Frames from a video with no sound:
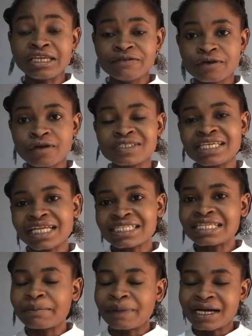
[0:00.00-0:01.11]
involves
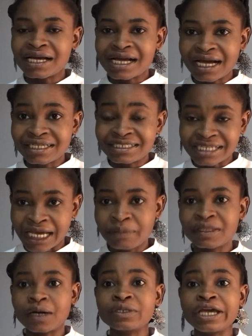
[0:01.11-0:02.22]
getting a bank card type
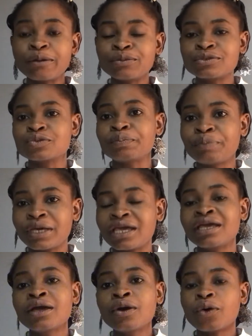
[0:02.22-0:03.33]
that would help you to
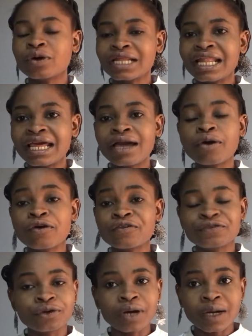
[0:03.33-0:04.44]
pay or clear
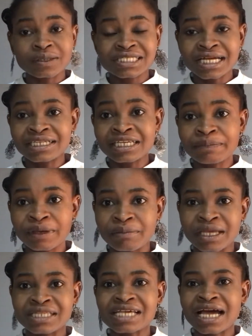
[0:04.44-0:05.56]
off your outstanding
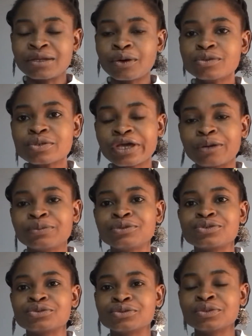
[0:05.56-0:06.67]
payments and also help you
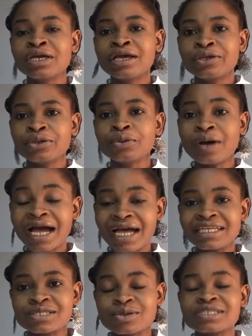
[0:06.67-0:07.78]
to,
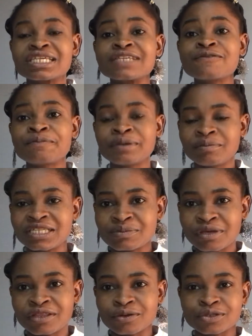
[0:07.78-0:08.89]
add a successful payments
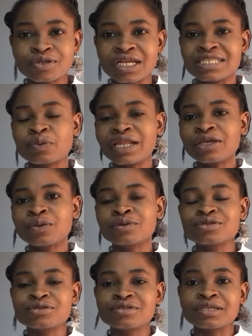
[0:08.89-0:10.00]
method so that whether you
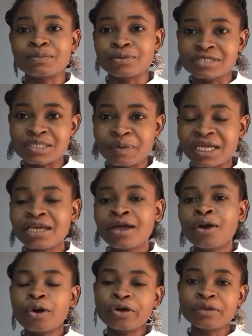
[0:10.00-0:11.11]
want to use a postpaid
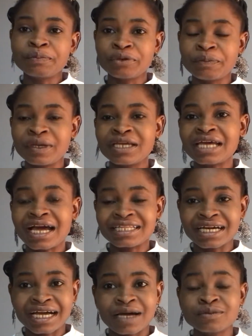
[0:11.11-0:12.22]
or a prepaid ad
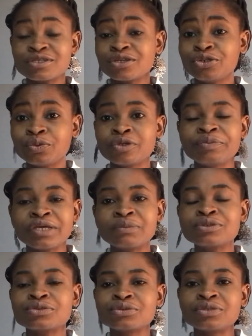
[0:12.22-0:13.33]
account, you will be
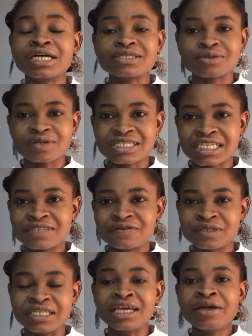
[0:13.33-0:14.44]
able to do that
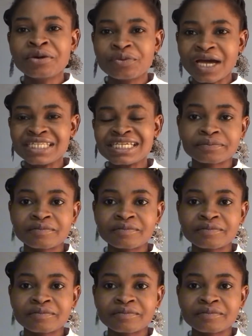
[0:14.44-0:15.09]
successfully, right?